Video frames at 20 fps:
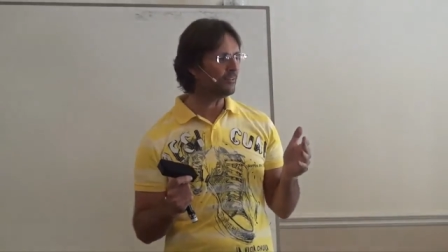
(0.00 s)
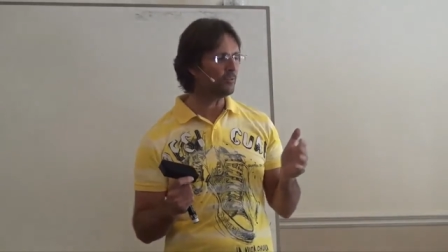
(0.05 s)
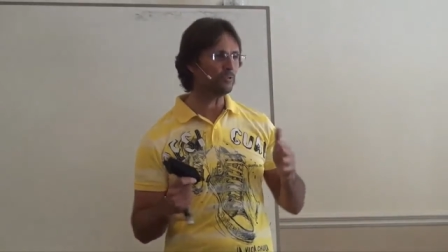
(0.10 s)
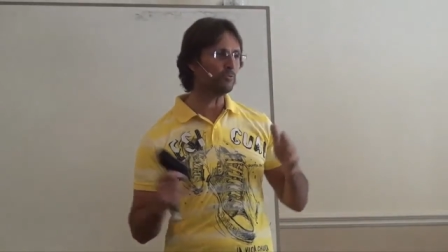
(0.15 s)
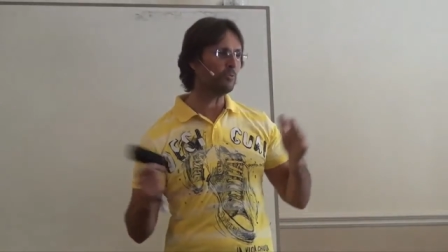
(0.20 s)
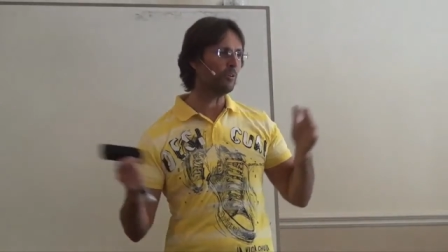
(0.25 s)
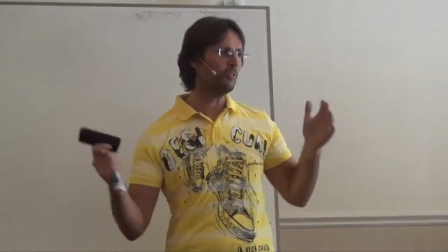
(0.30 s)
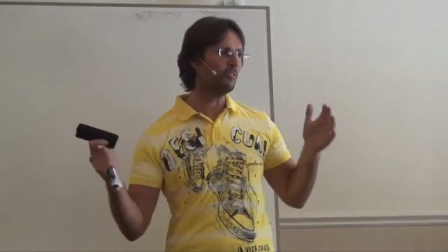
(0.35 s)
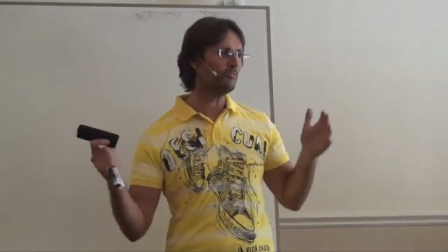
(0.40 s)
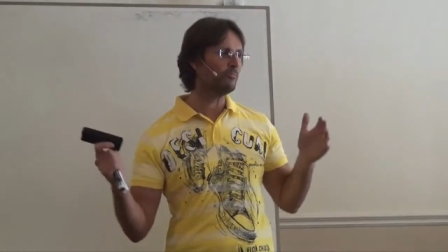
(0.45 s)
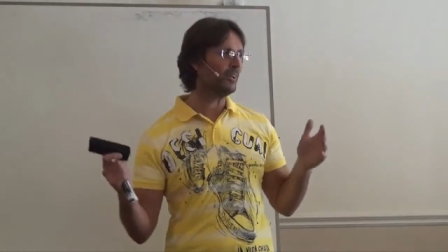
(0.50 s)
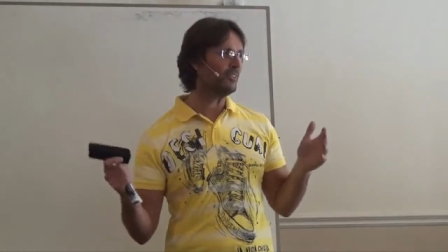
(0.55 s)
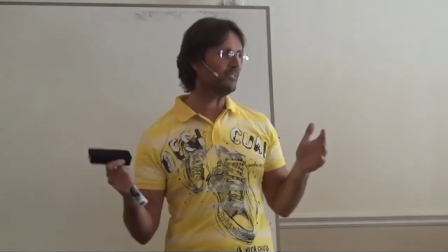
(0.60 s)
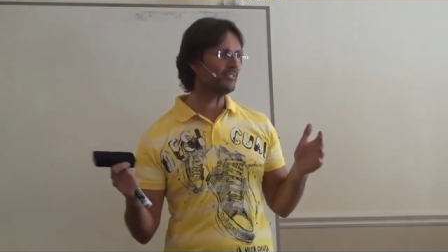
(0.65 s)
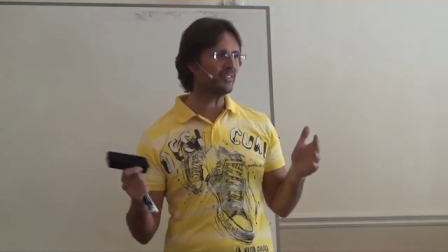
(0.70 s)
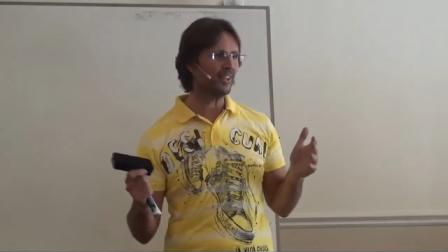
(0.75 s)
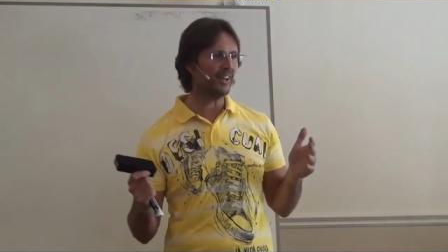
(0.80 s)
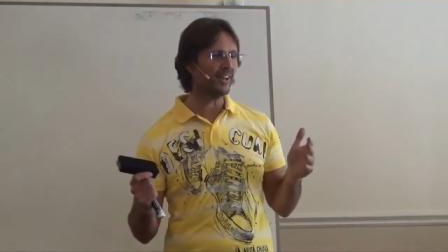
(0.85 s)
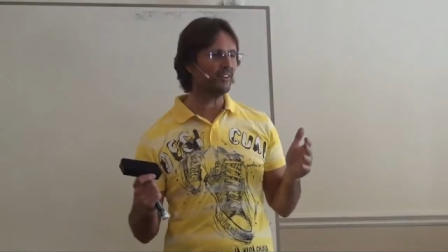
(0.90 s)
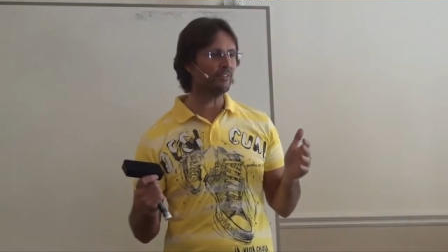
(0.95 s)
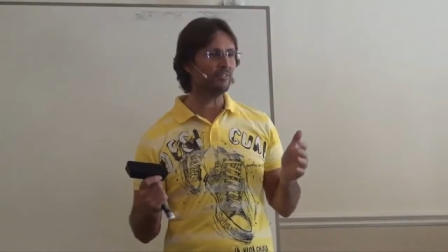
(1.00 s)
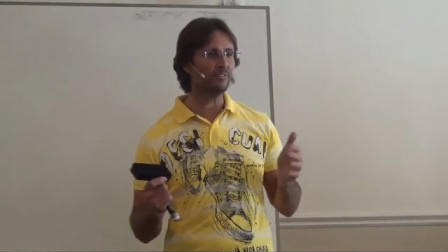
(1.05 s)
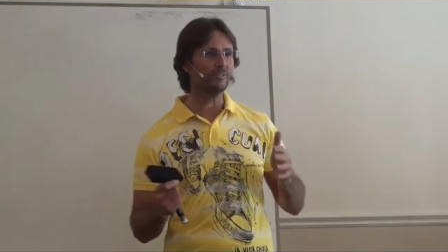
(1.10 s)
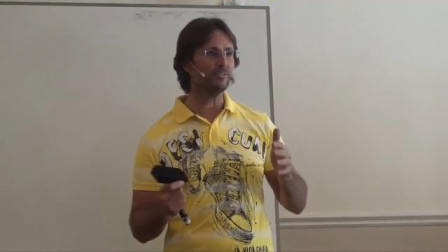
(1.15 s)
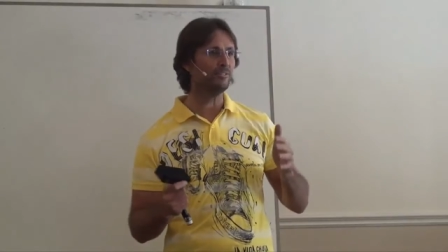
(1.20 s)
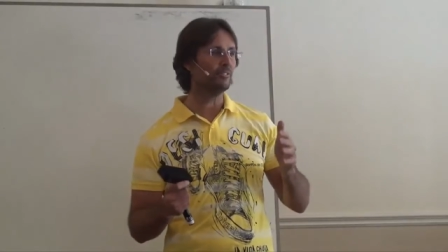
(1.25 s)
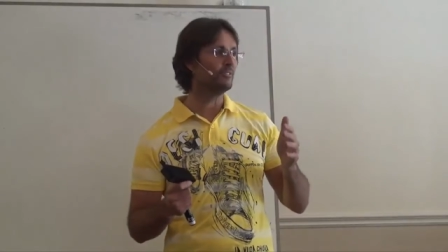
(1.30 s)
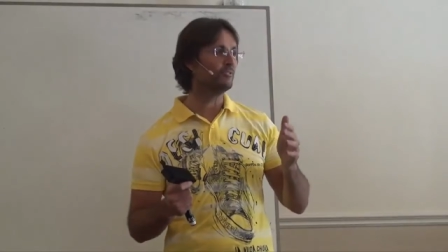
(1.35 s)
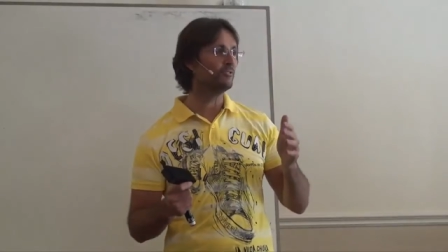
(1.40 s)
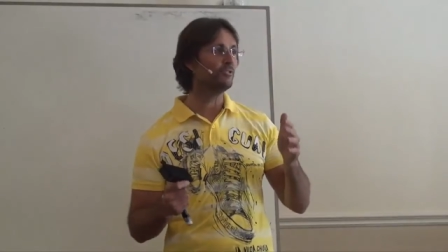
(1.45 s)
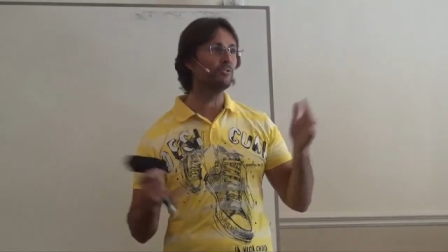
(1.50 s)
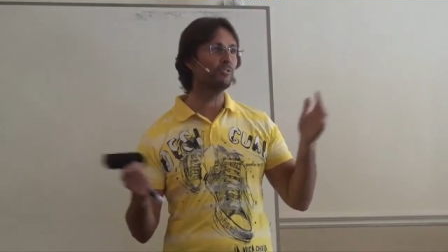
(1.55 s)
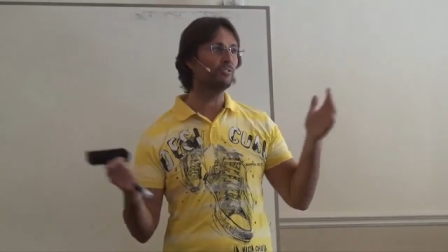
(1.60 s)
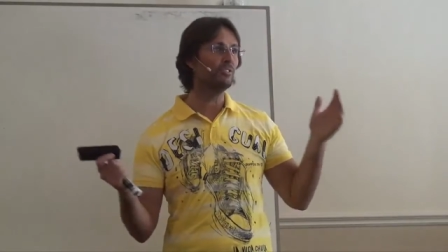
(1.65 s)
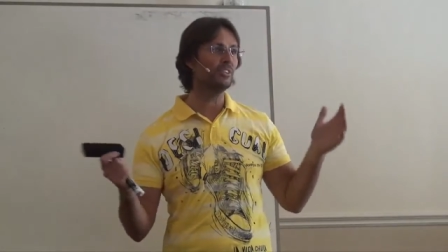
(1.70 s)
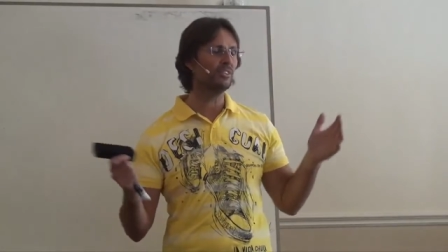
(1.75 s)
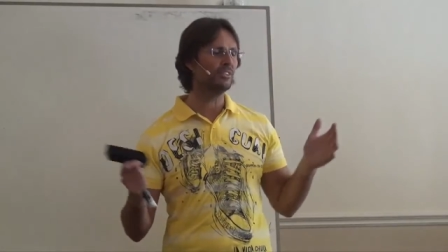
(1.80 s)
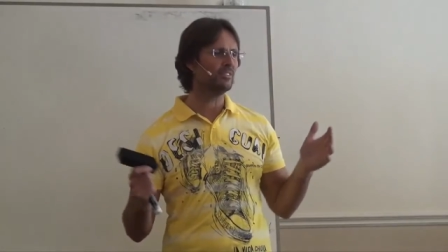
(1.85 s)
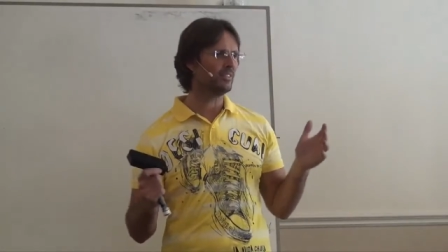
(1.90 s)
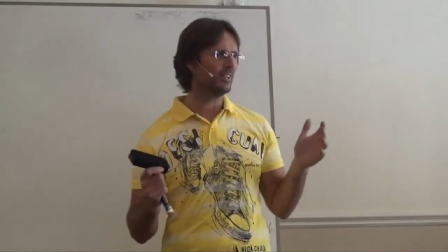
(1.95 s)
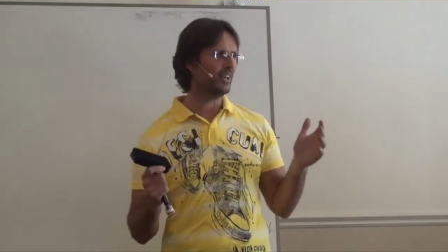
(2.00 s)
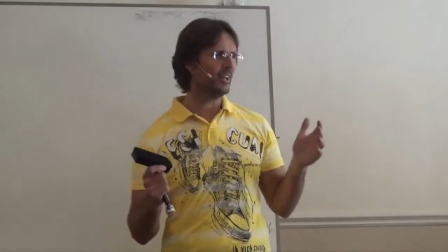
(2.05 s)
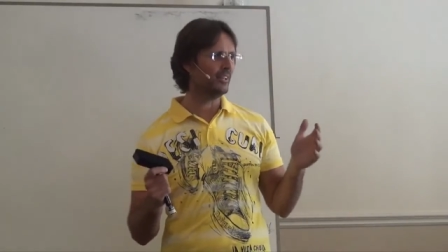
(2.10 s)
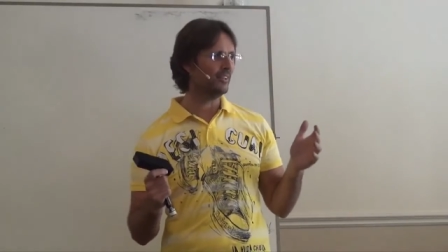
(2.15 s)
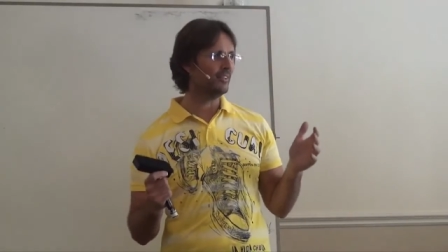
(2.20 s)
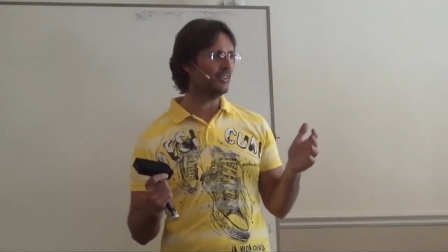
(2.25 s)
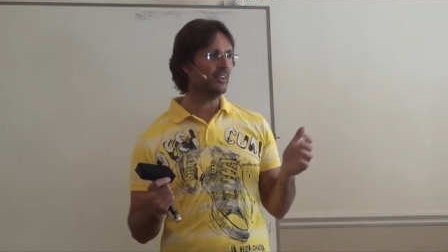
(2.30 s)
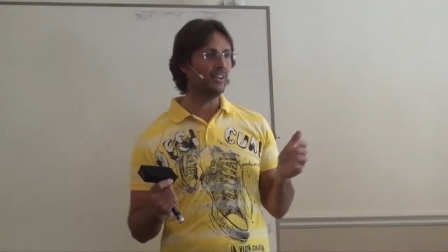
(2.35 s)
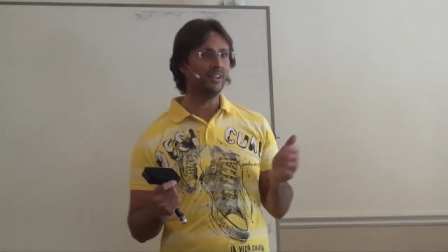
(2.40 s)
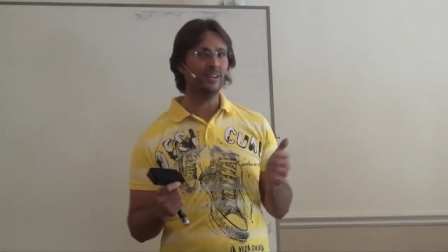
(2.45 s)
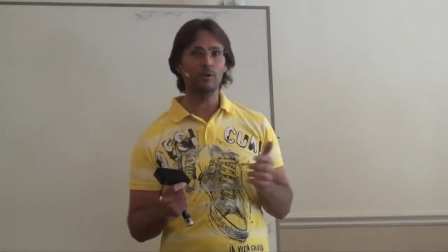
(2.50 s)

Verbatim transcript: 12 months later or two years later,